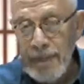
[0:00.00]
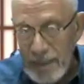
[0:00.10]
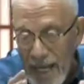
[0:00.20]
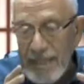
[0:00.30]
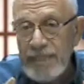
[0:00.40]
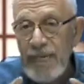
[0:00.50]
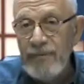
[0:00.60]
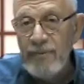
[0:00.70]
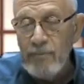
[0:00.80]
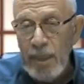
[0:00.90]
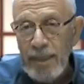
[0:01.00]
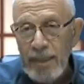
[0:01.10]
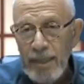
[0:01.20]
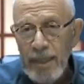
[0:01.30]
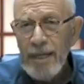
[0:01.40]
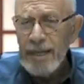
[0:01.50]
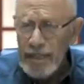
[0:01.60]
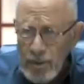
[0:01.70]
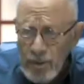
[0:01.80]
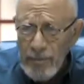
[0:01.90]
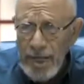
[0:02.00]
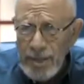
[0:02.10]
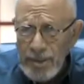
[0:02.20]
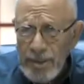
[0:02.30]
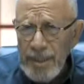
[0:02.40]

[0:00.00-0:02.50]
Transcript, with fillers: That saved him money. Can you imagine?